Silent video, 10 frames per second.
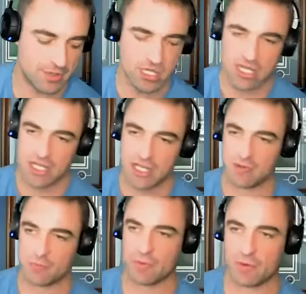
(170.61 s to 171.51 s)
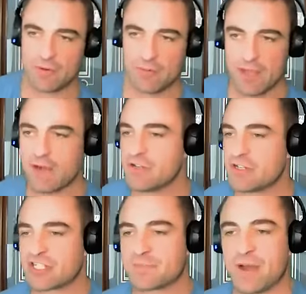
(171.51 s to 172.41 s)
And
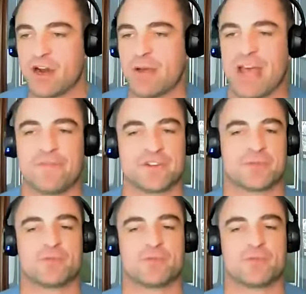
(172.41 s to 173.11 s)
despite all my efforts,